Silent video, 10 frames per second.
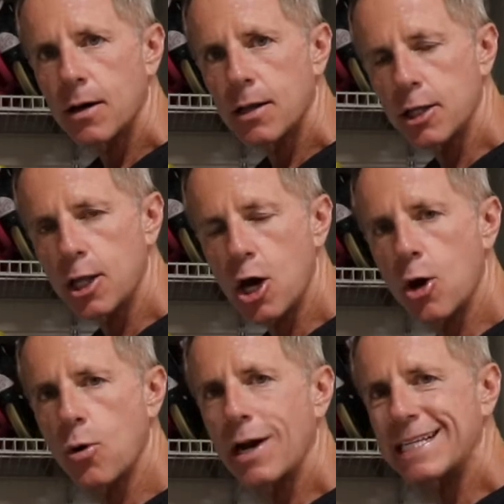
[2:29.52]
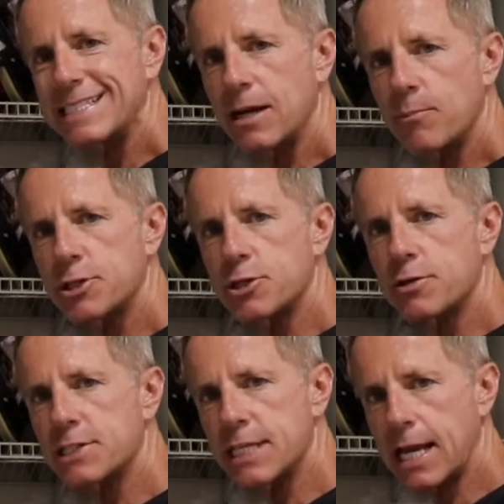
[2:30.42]
low temperature
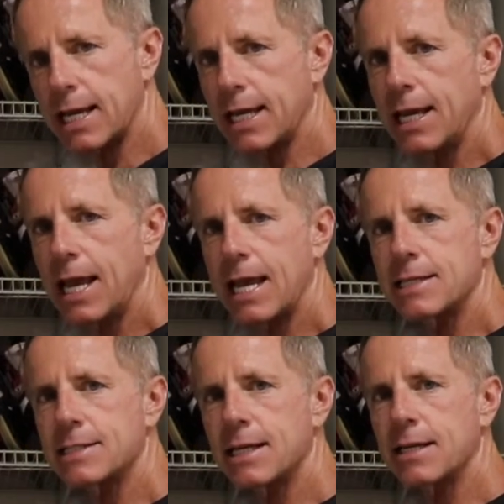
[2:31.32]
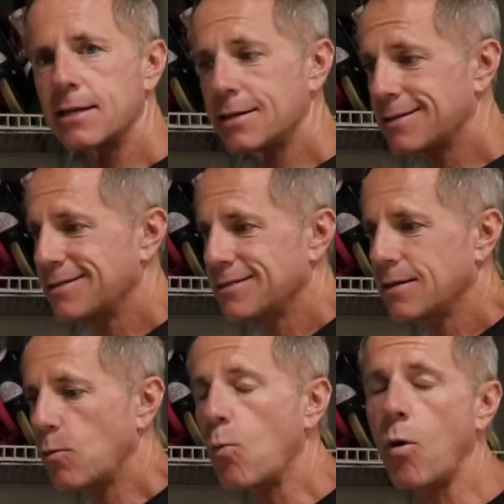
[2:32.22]
setting as in
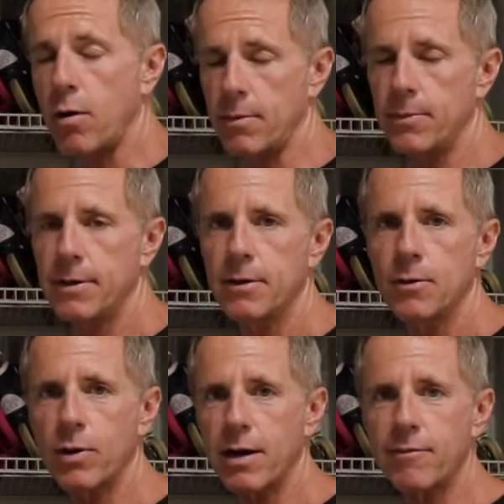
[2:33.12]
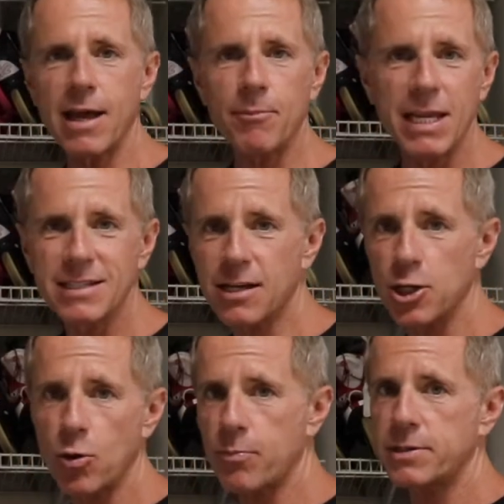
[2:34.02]
warm, whatever that means on
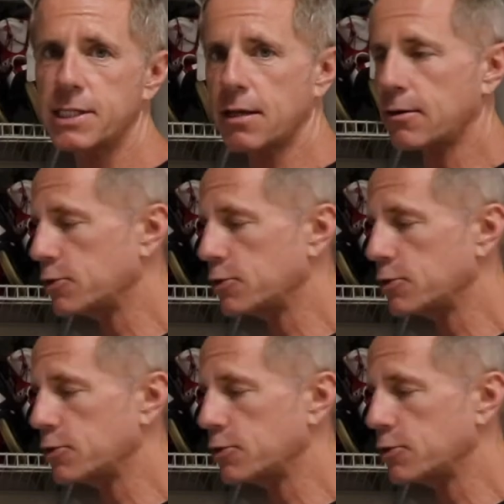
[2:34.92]
your particular